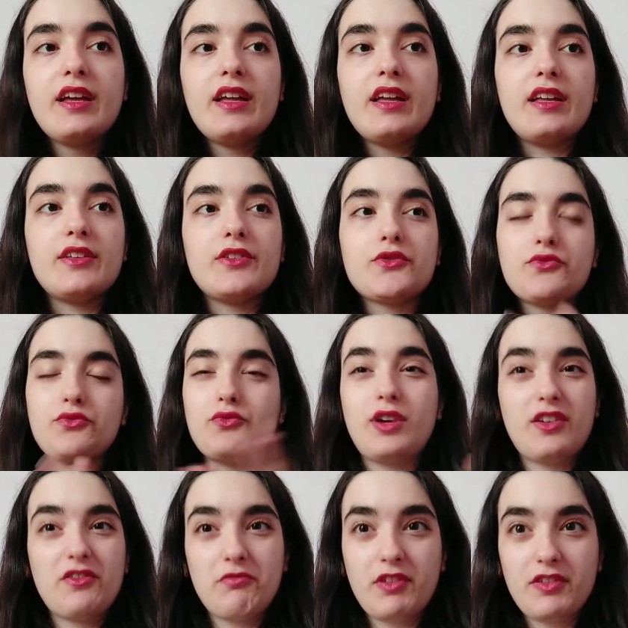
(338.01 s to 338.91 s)
It's
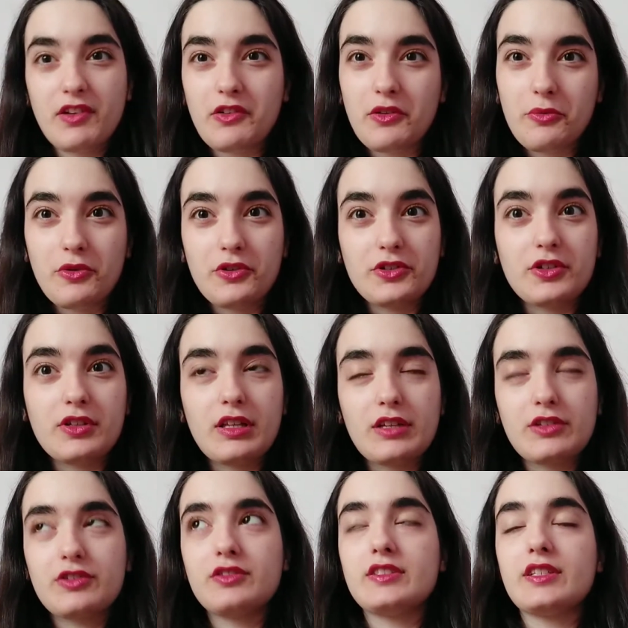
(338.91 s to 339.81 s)
one of my favorite poetry
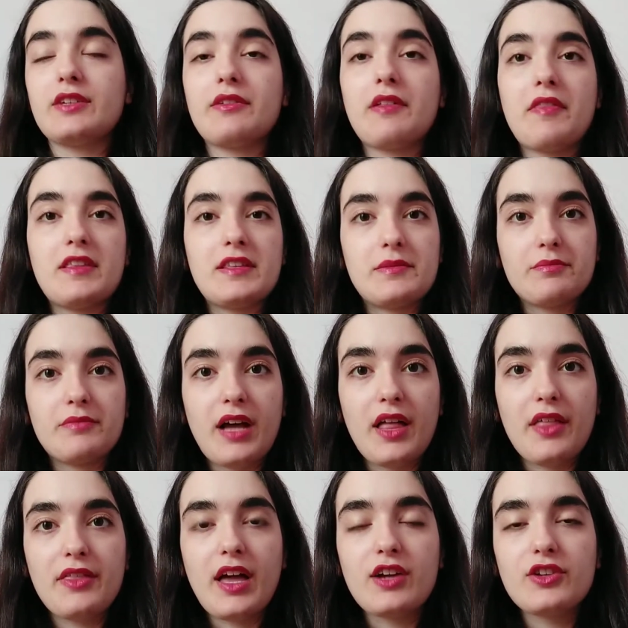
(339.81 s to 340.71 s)
collections I read this
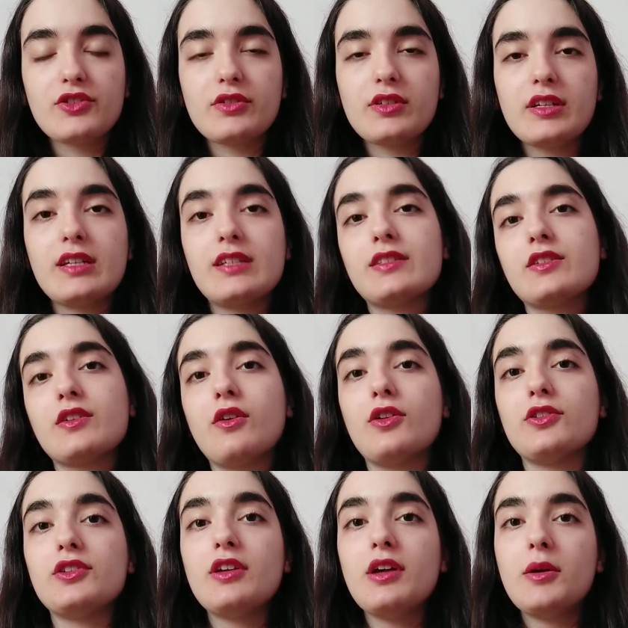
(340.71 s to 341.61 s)
month actually. It's
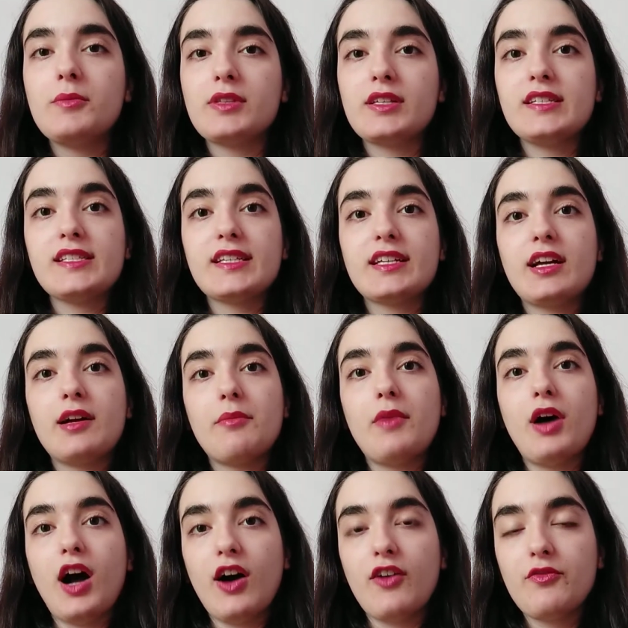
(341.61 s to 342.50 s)
called Please Come
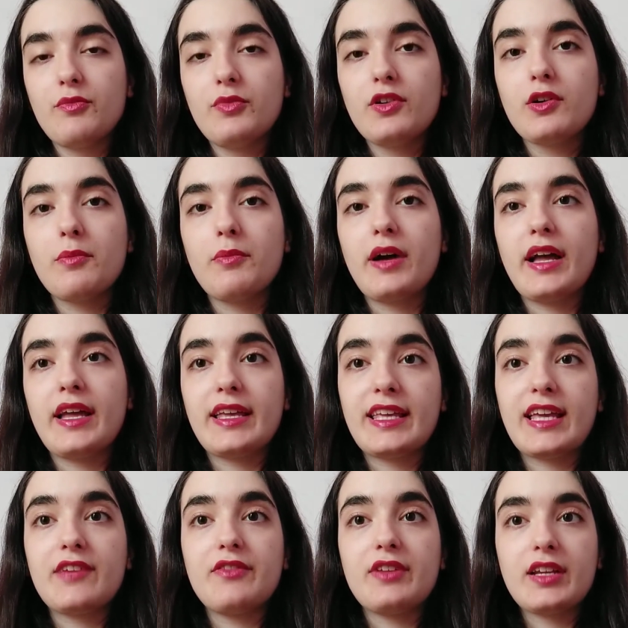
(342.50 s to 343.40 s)
Off Book by
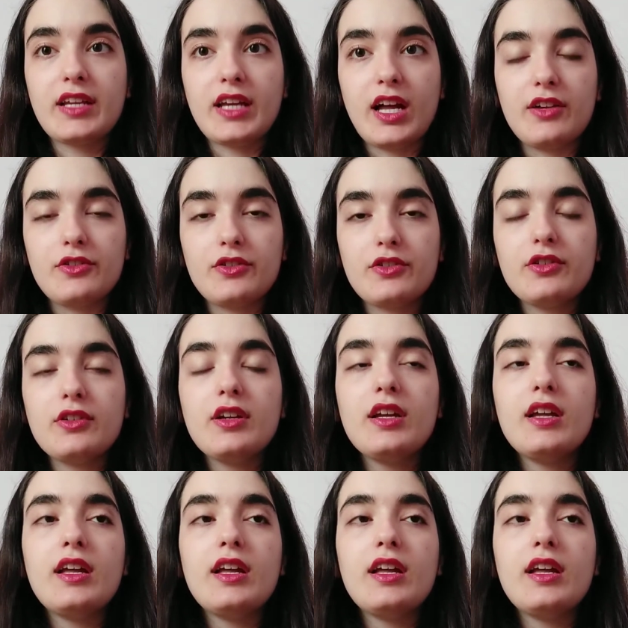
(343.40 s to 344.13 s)
Kevin Cantor.